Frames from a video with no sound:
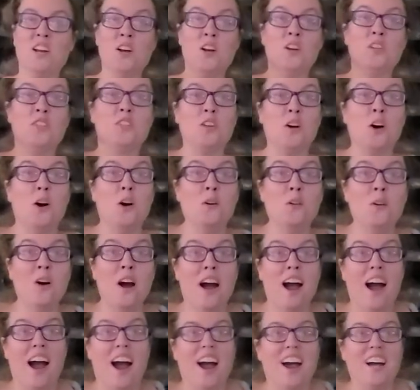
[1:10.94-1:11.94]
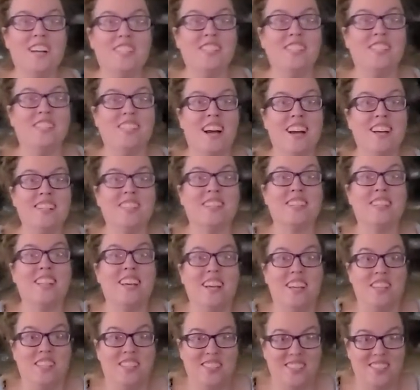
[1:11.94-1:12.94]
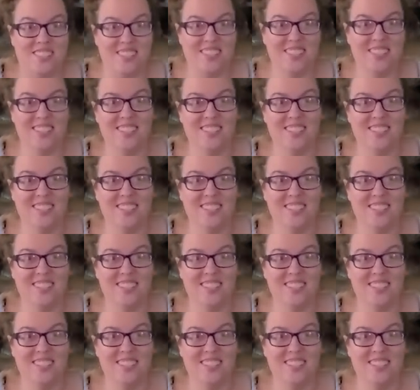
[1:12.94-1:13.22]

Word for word: So, I just signed a lease.